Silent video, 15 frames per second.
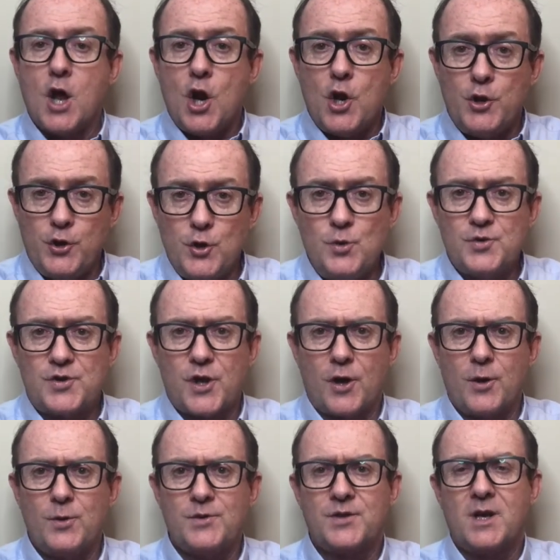Use
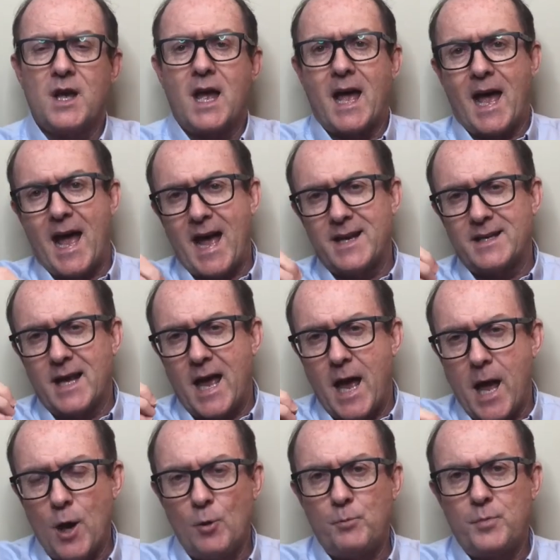those and
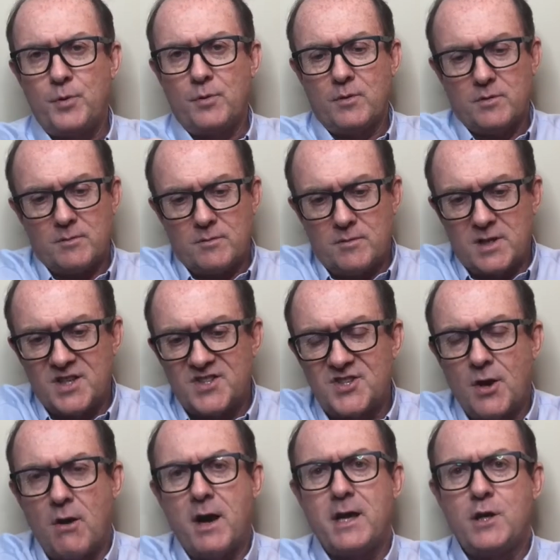help
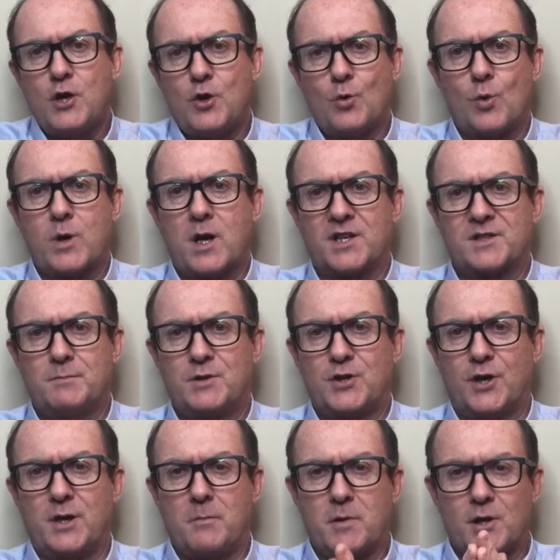design your customer
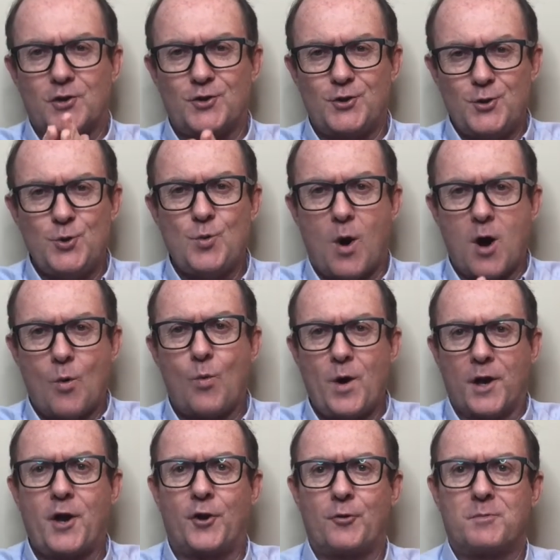journey, because you are
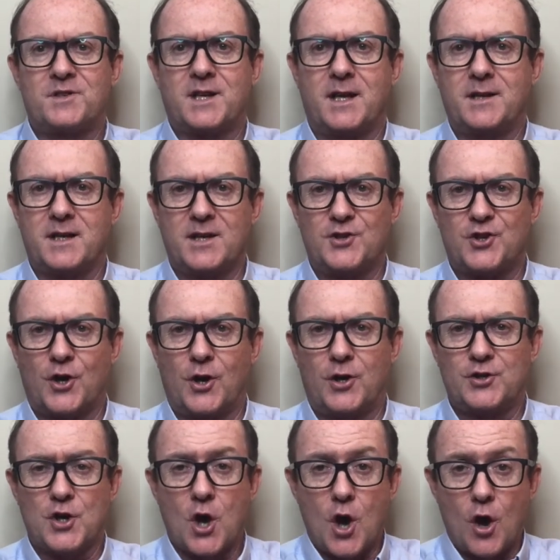100% in
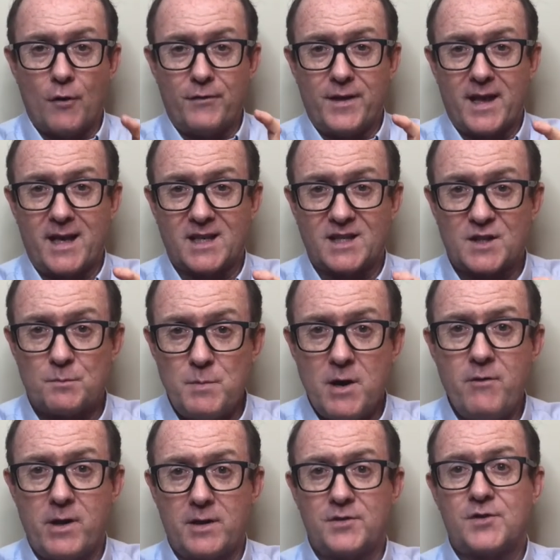charge of the
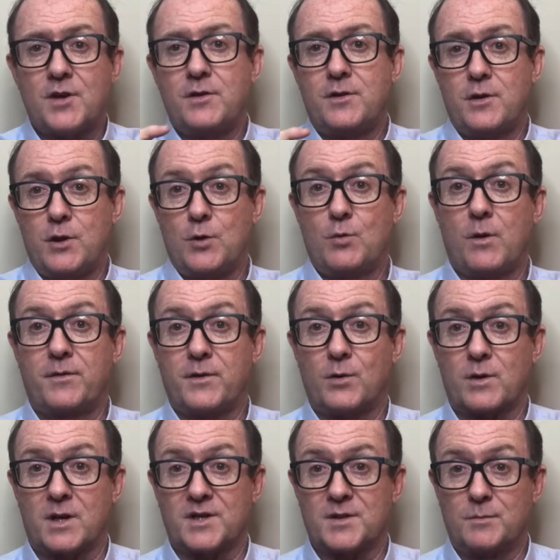experience that you offer your
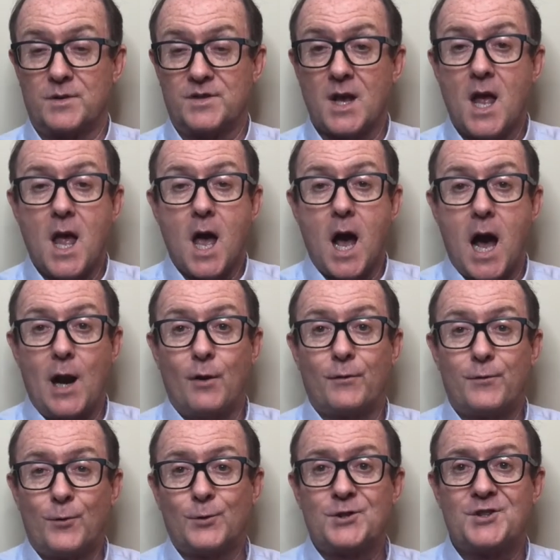customers. I look
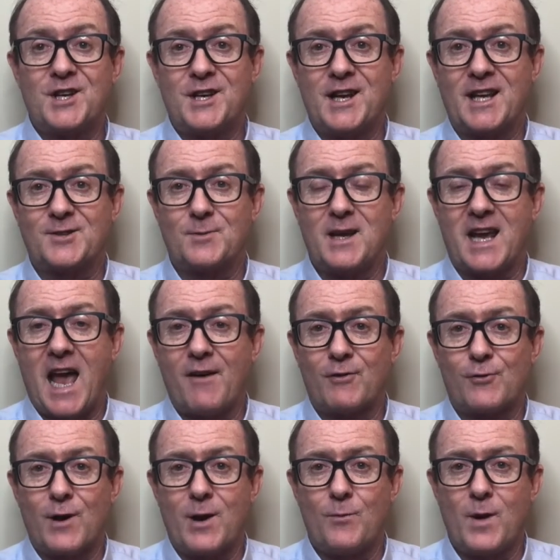forward to seeing you next week. Have a
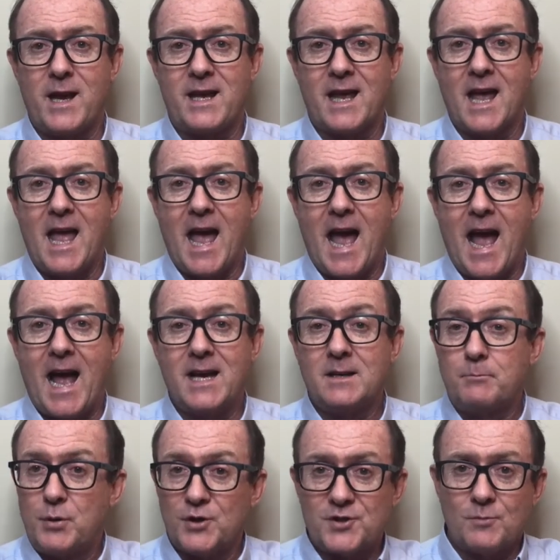great week,
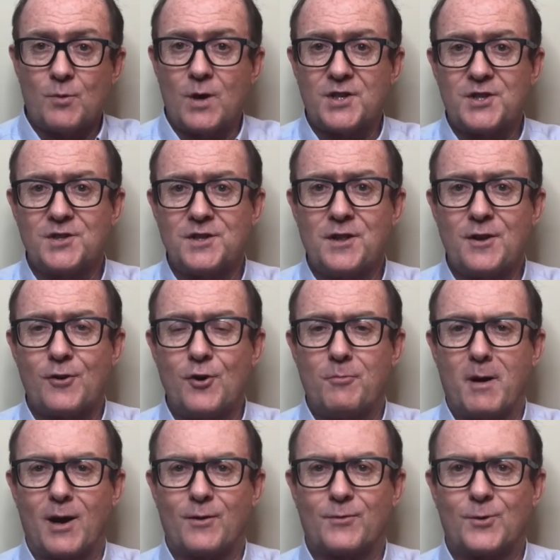and put some questions in the
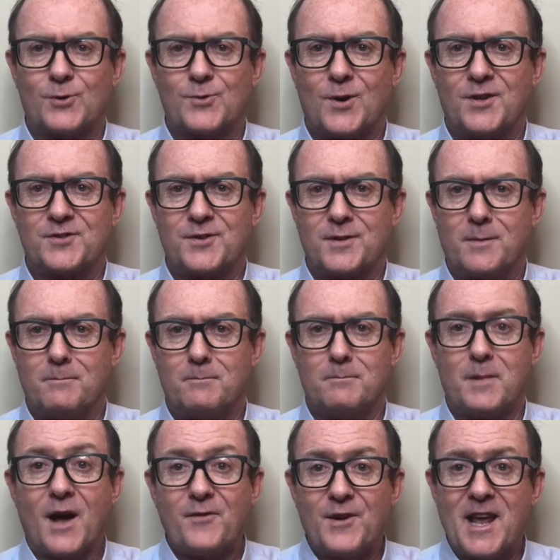group. I look forward to answering them.
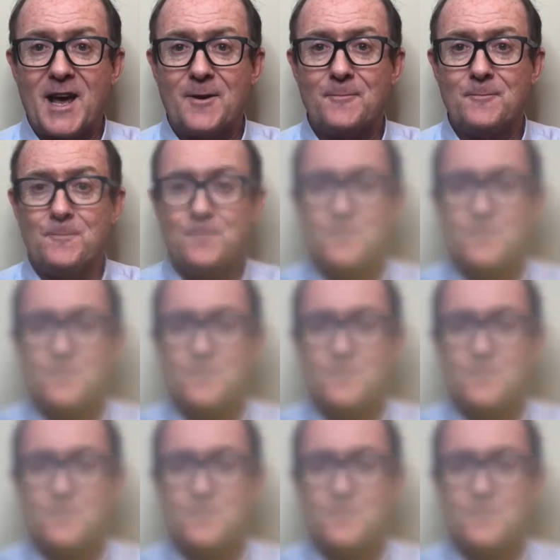Bye for now.